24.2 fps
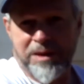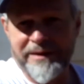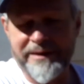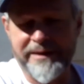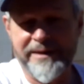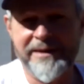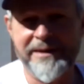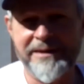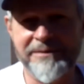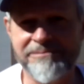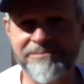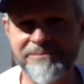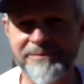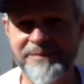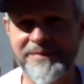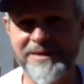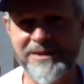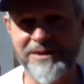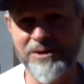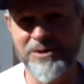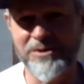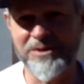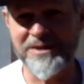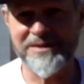and
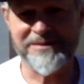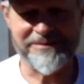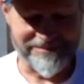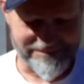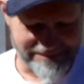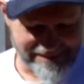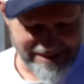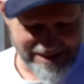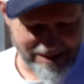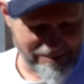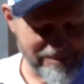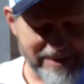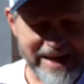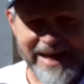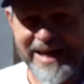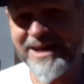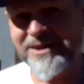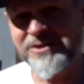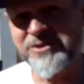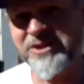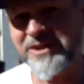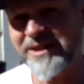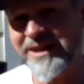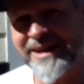you could
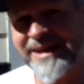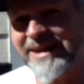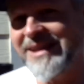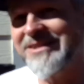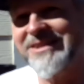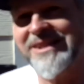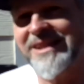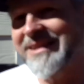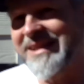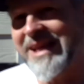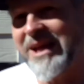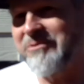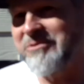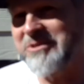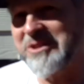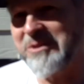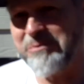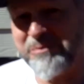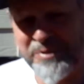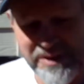imagine, I guess, that that was a